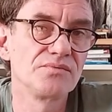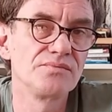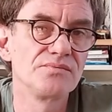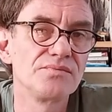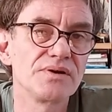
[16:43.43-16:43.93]

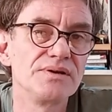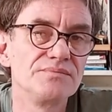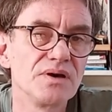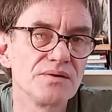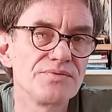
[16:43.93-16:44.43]

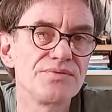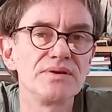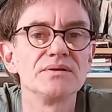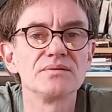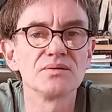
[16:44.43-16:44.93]
very
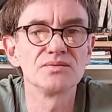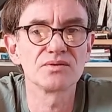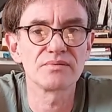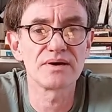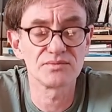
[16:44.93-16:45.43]
thin on
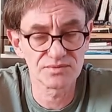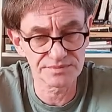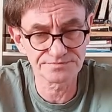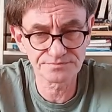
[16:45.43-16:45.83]
the ground.